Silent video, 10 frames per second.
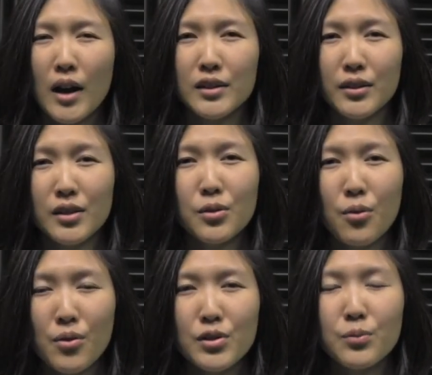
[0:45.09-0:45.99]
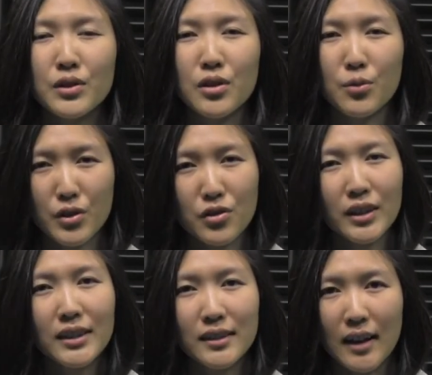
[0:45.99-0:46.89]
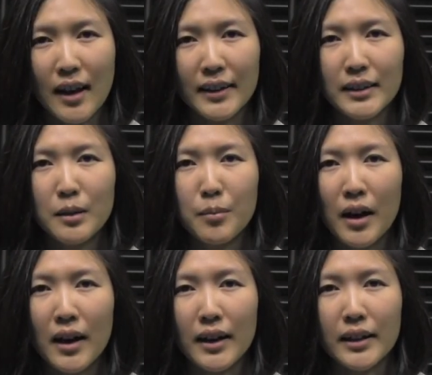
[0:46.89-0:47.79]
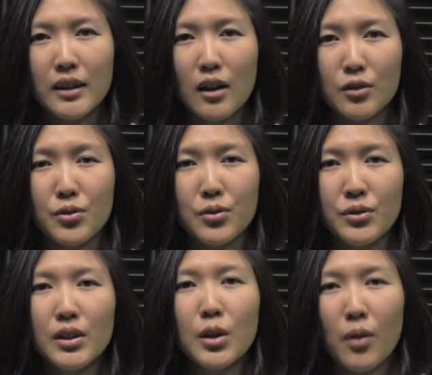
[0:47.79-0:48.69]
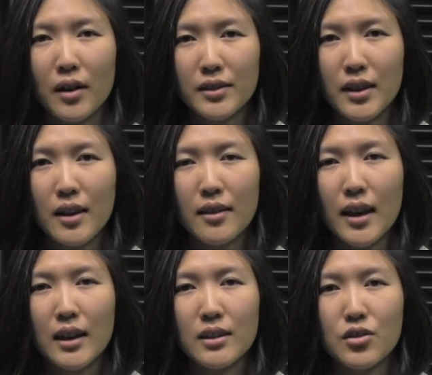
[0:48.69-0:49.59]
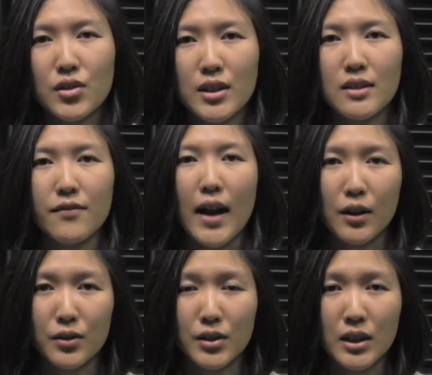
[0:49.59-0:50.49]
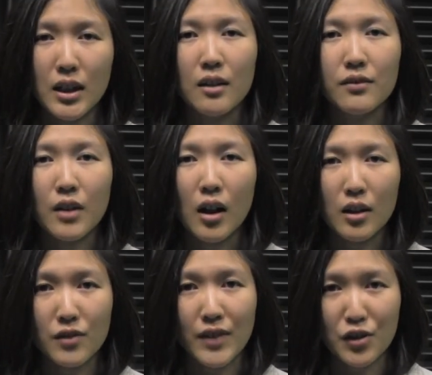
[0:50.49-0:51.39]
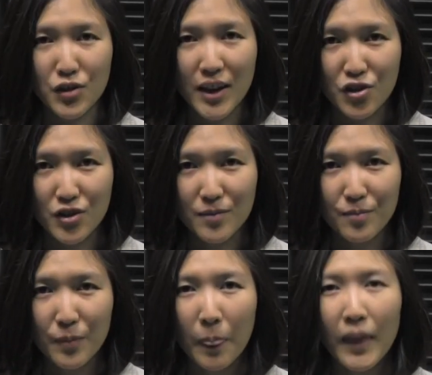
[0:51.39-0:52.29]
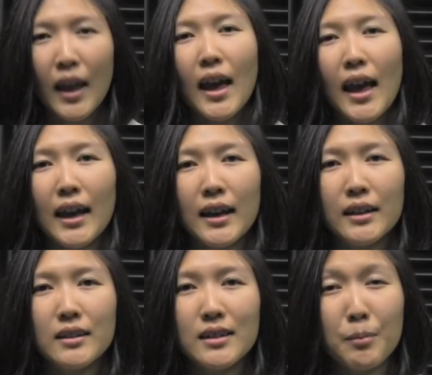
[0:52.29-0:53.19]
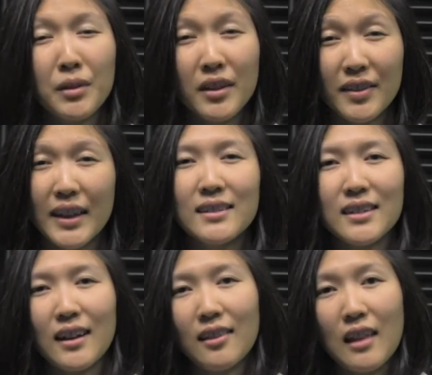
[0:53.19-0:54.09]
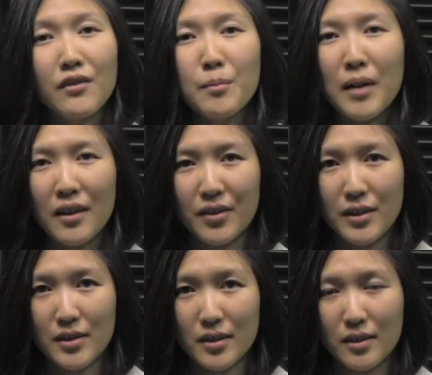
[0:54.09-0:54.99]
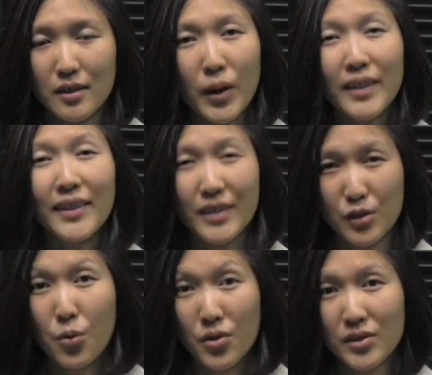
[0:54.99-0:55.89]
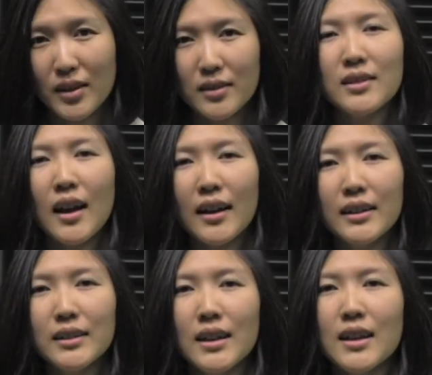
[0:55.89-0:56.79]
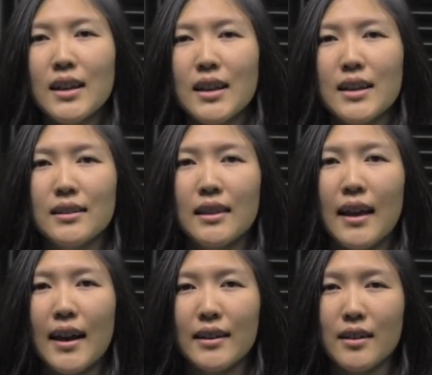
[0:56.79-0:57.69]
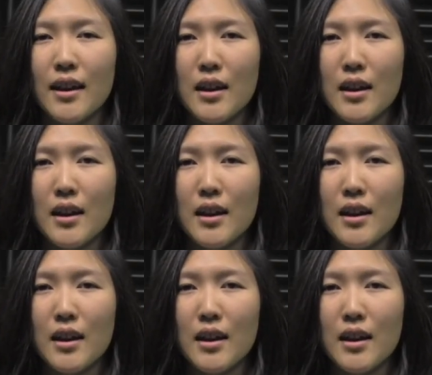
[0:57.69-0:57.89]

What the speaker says: So this course was originally designed by Dr. Susie Gronseth, and she's faculty of College of Education. And some of the things I love about this, the way that this course is designed, is that